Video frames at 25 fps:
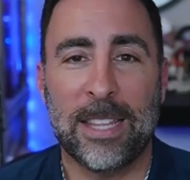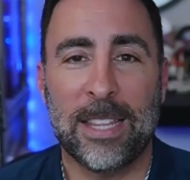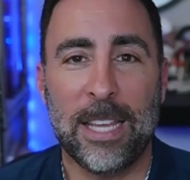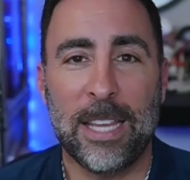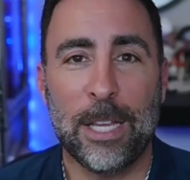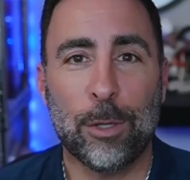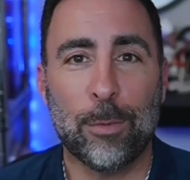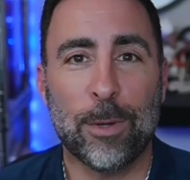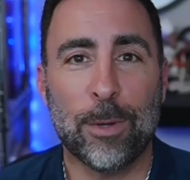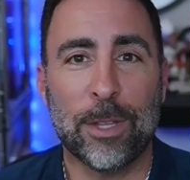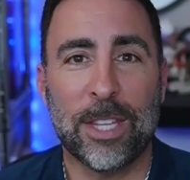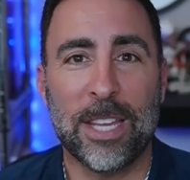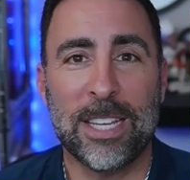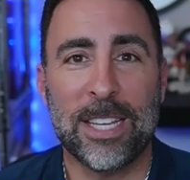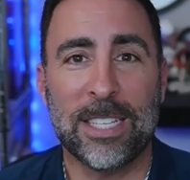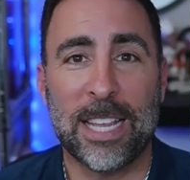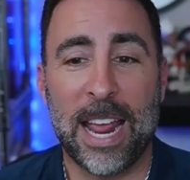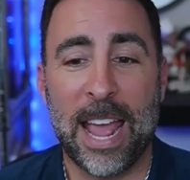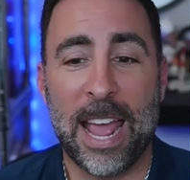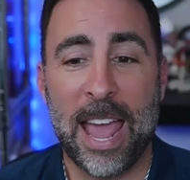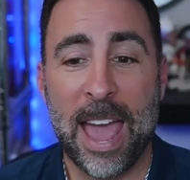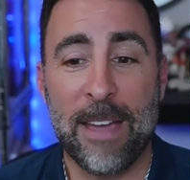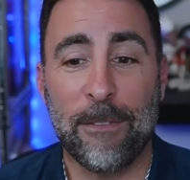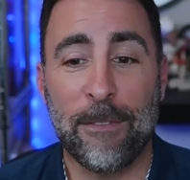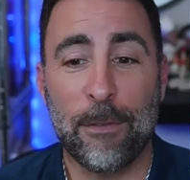these were things that
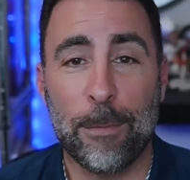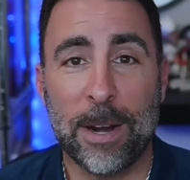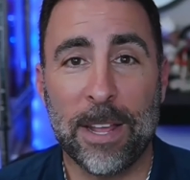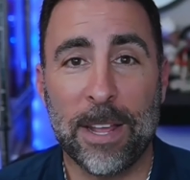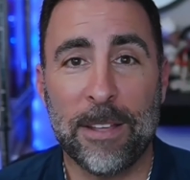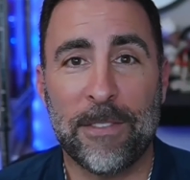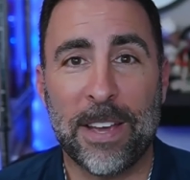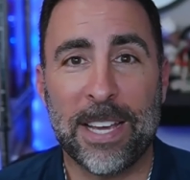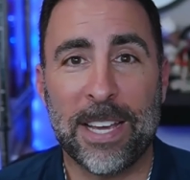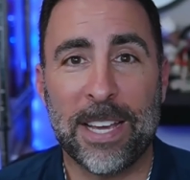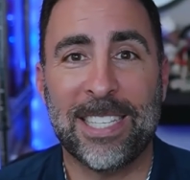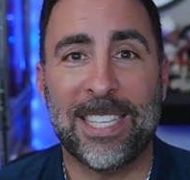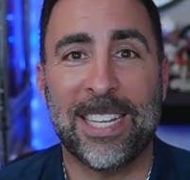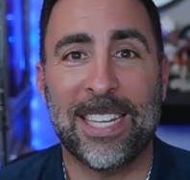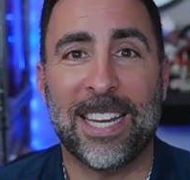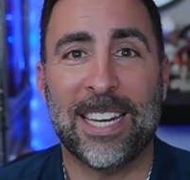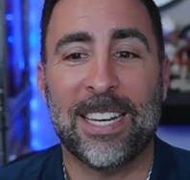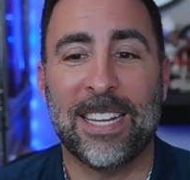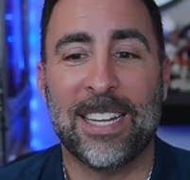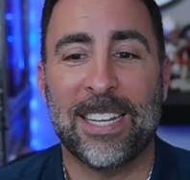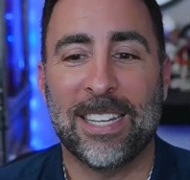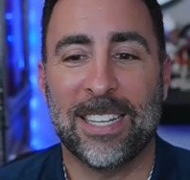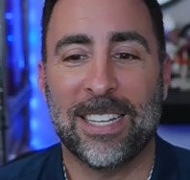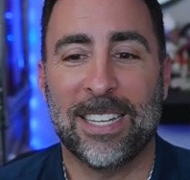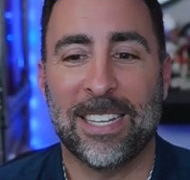everybody invested
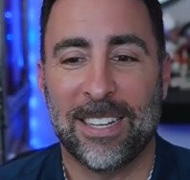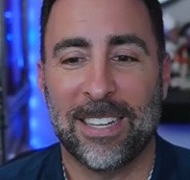Major.